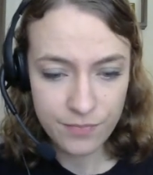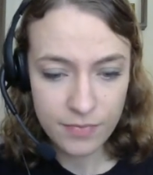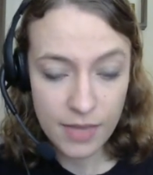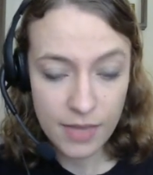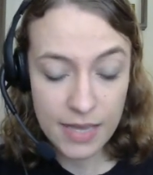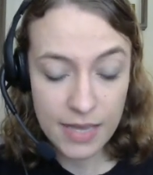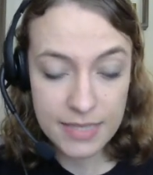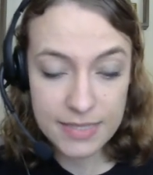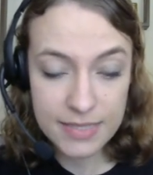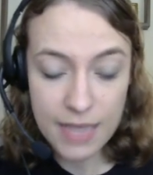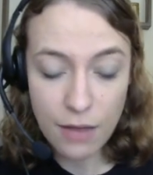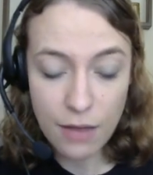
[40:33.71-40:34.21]

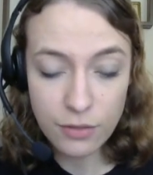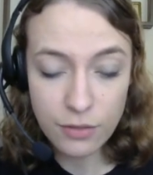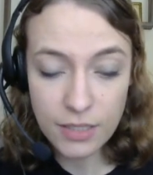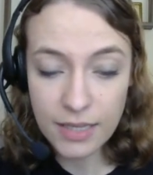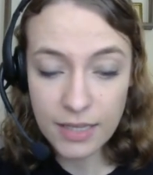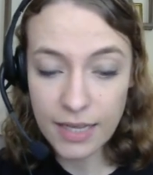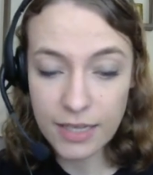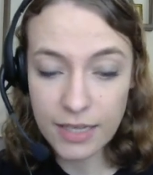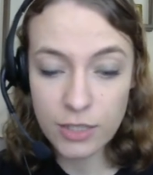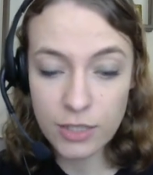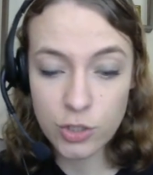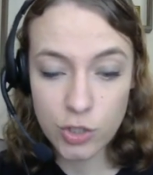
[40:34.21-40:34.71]
It sounded
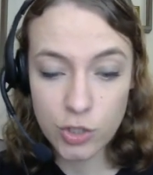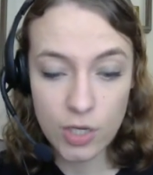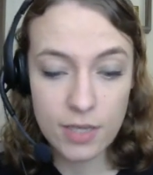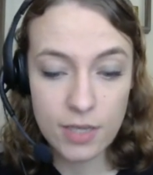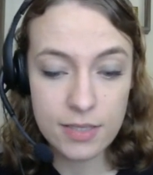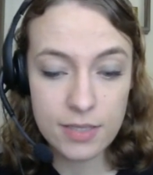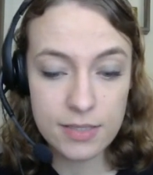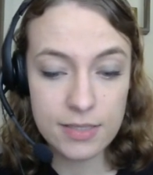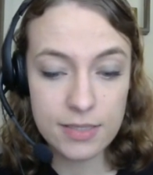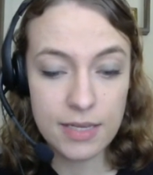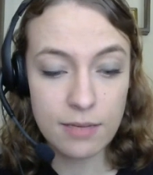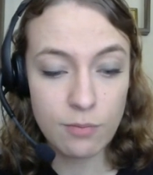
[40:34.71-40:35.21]
like a chase
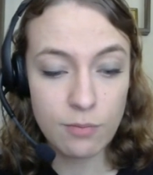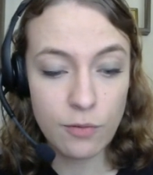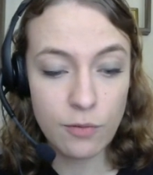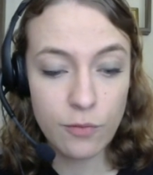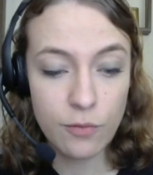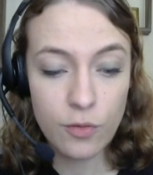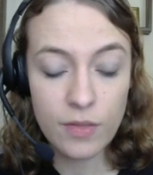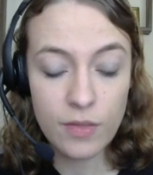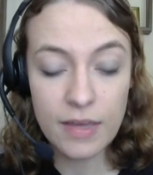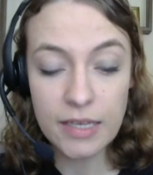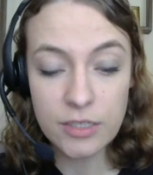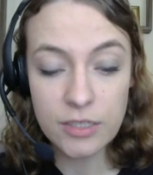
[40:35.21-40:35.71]
scene
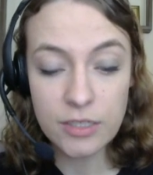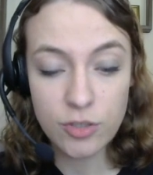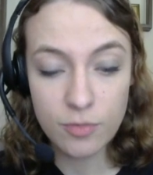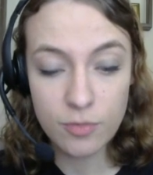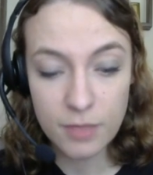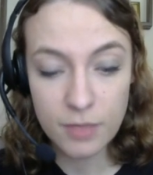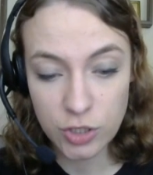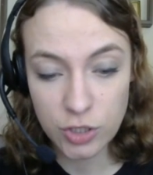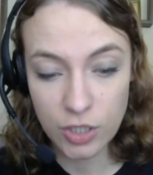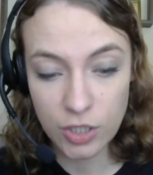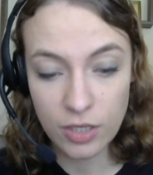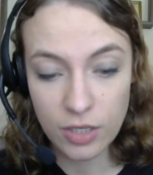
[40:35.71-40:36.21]
before the
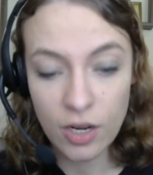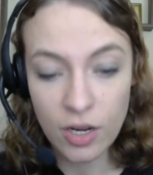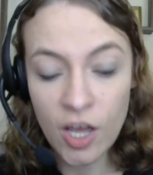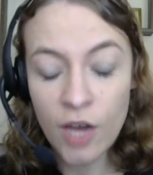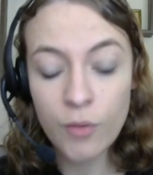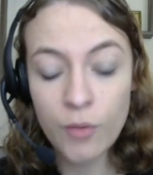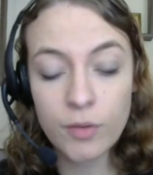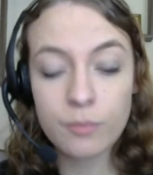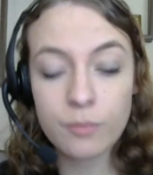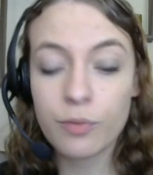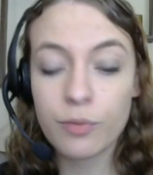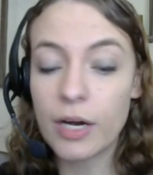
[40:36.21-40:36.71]
intermission,
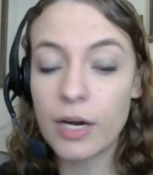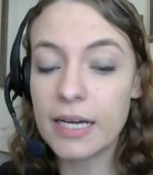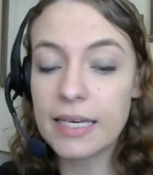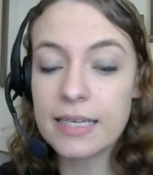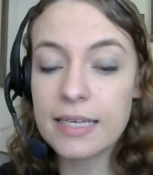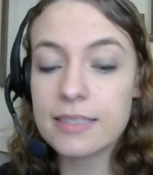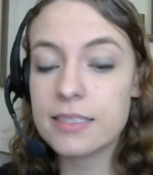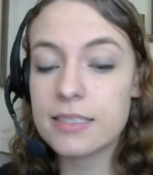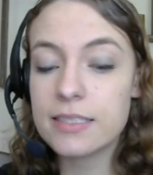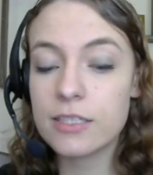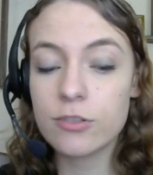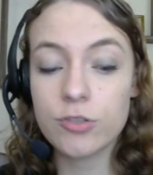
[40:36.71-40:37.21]
when Brady
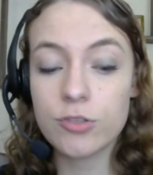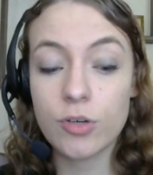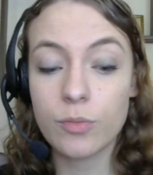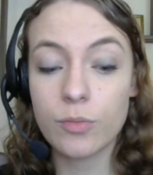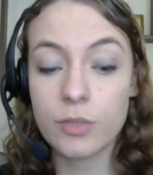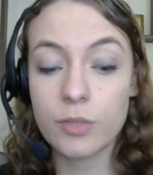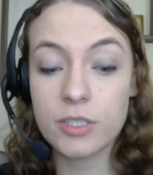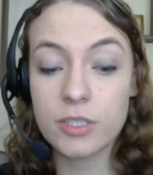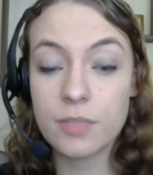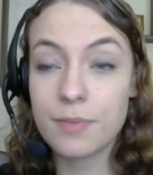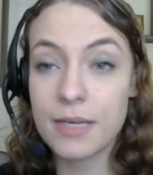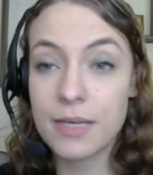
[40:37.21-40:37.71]
and Deirdre were
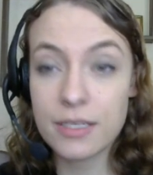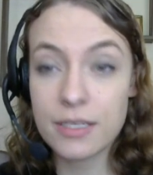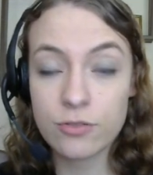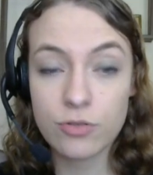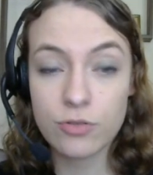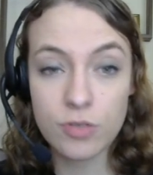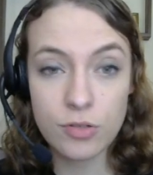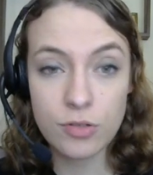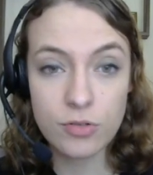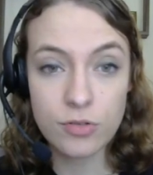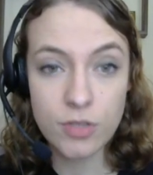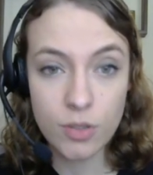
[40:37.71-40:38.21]
to be
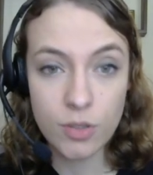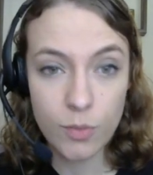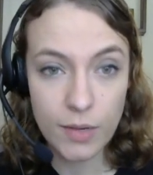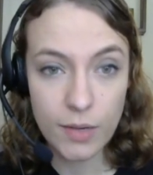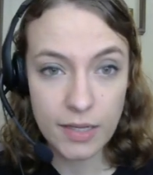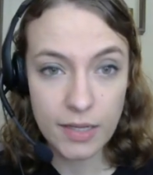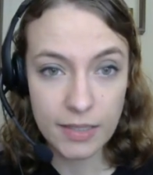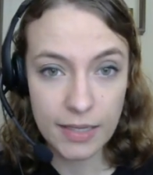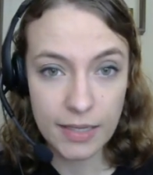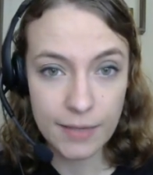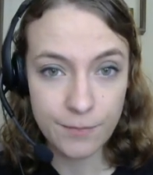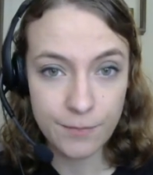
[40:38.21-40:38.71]
introduced
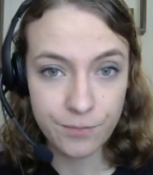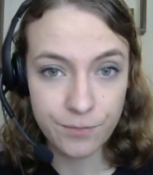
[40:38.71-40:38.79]
quickly.